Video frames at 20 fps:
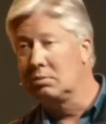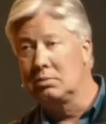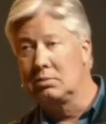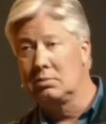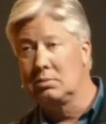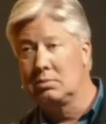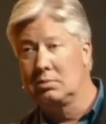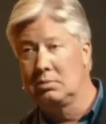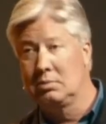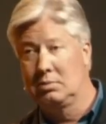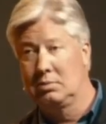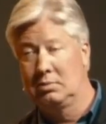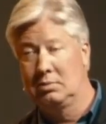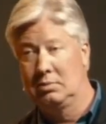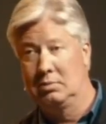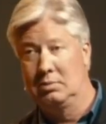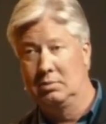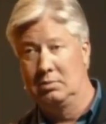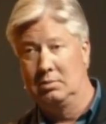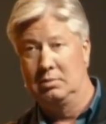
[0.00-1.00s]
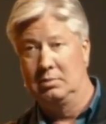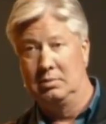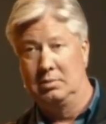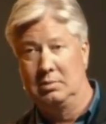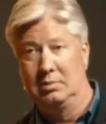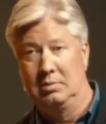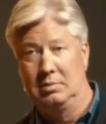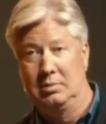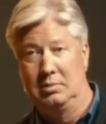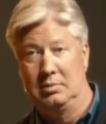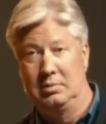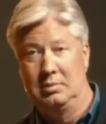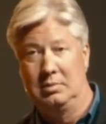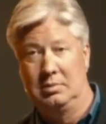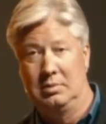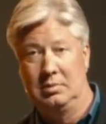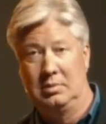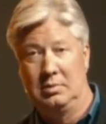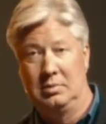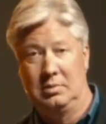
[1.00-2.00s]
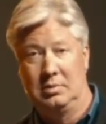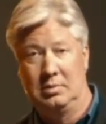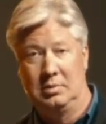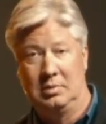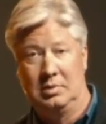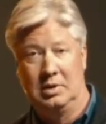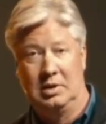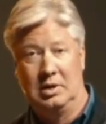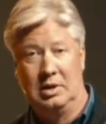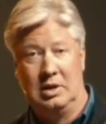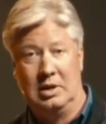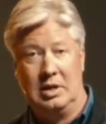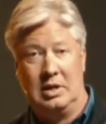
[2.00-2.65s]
Nothing is said.